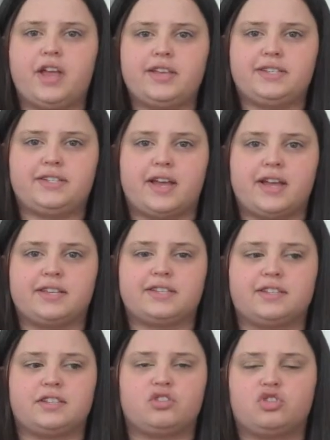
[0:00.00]
Chase
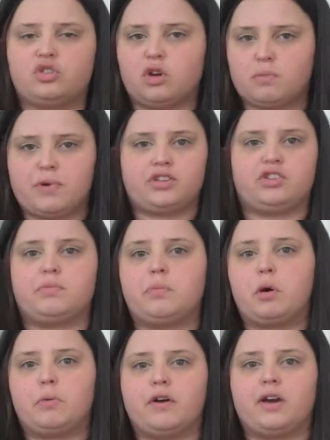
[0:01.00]
does so much in
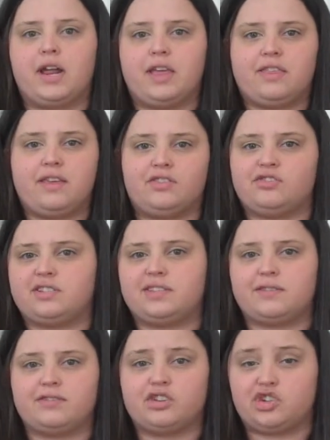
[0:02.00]
mobile, and I think
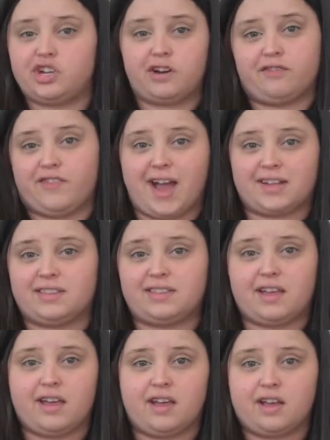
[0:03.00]
just the sheer fact
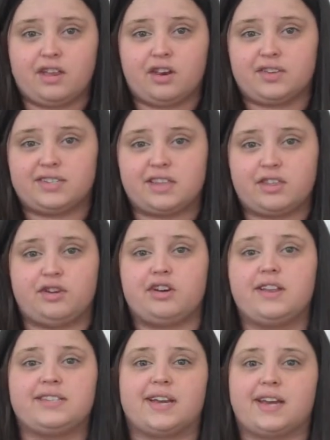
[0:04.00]
that they, you know, it's the
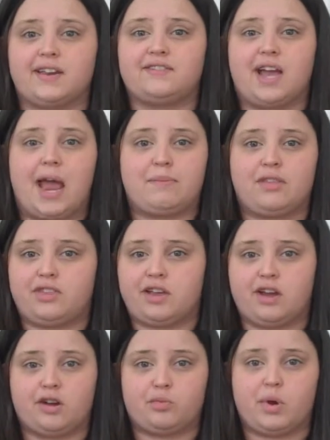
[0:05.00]
third consecutive time that
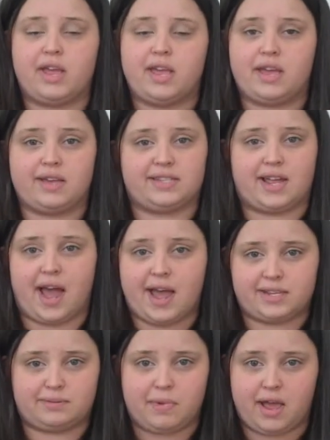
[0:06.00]
they are ranking as the
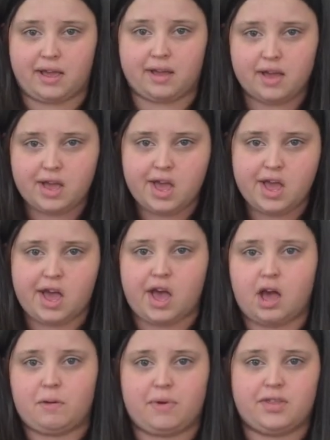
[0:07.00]
highest bank
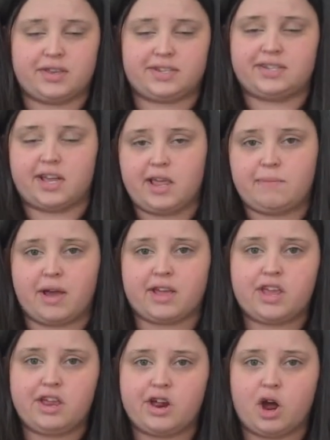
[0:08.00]
um, in this study by
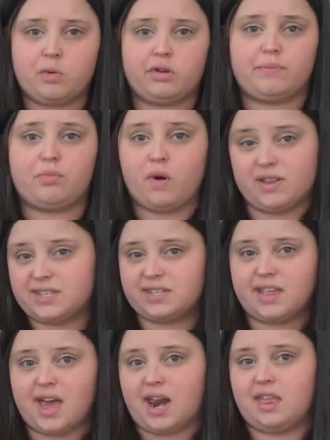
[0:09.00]
Keynote really points
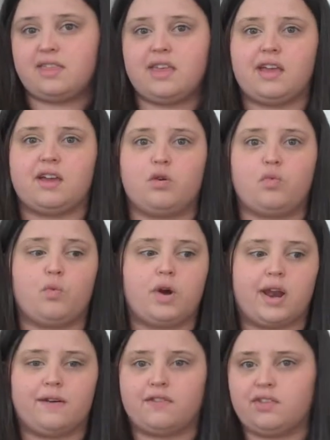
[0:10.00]
to that. I think
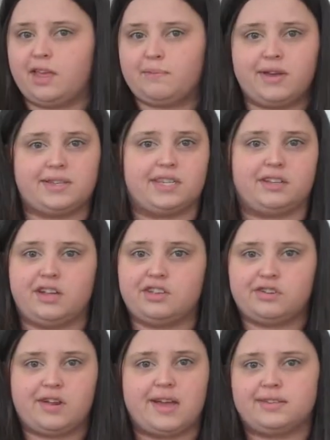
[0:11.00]
whatever they basically
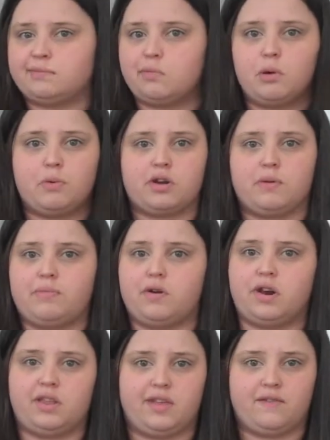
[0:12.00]
do has a mobile component.